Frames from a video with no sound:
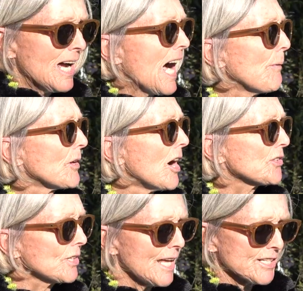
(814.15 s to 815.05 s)
I would
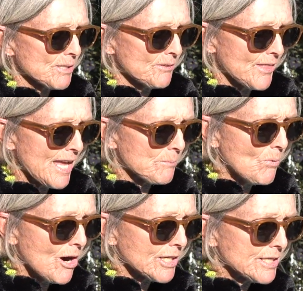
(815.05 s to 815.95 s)
also like to thank
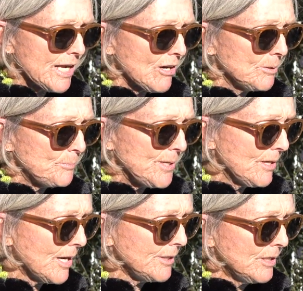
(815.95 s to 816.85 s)
Mark and Karen
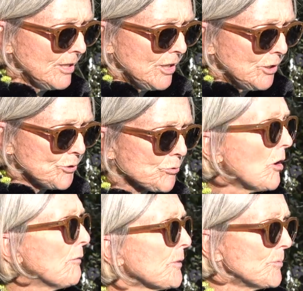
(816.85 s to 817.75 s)
Peon, who
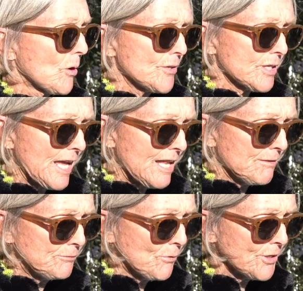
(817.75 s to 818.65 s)
drove from Northern
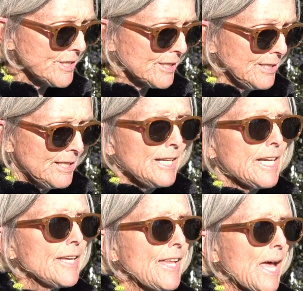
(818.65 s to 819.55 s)
California
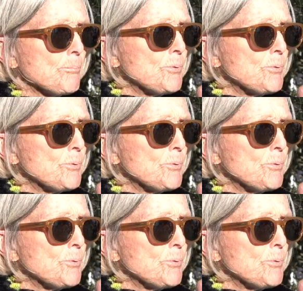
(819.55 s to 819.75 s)
in that